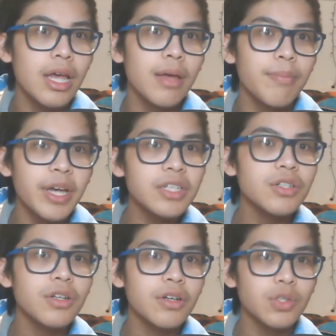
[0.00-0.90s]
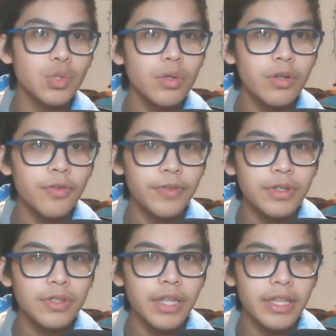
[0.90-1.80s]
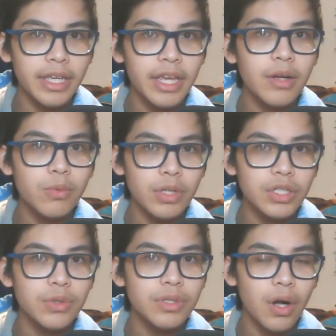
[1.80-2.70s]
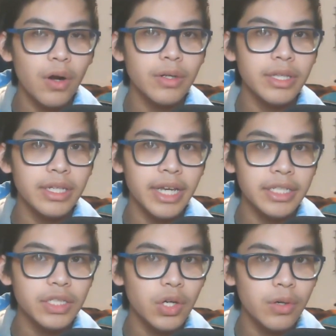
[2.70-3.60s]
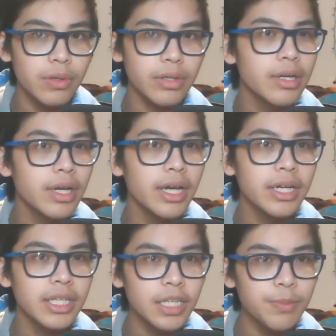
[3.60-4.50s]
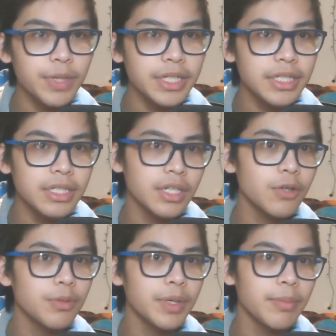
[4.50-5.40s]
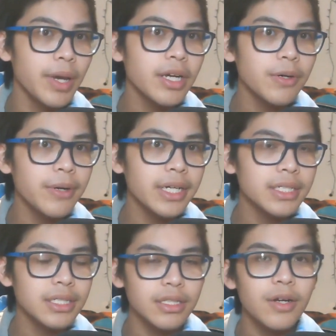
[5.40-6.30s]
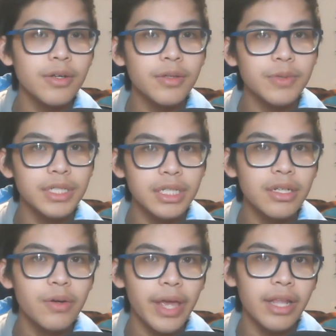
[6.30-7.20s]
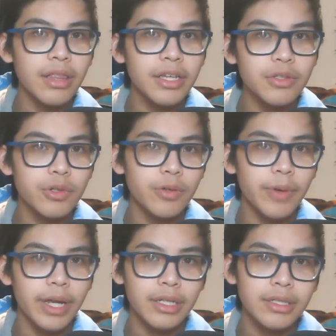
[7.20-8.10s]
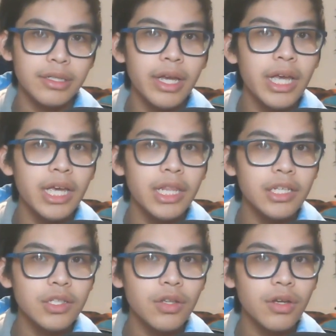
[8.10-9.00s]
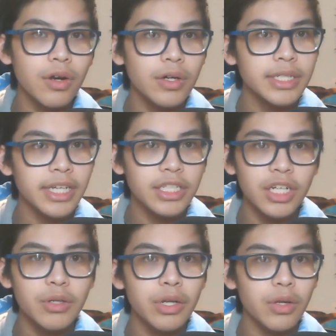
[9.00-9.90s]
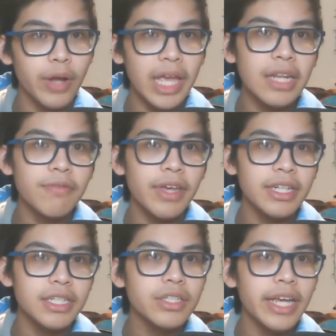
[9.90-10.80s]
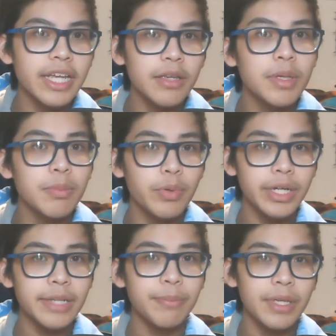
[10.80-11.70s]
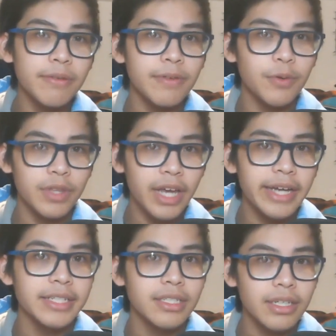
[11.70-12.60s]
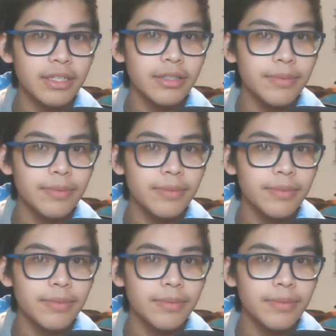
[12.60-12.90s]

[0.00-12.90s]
Make sure to control their field so that they can't rush you as hard the next turn. Key pieces here would be Mega Rex, Terra the Rezino, and Lacerate Rex. These are the cards that can generate your hand advantage and can be pretty beefy with Gaia's skill.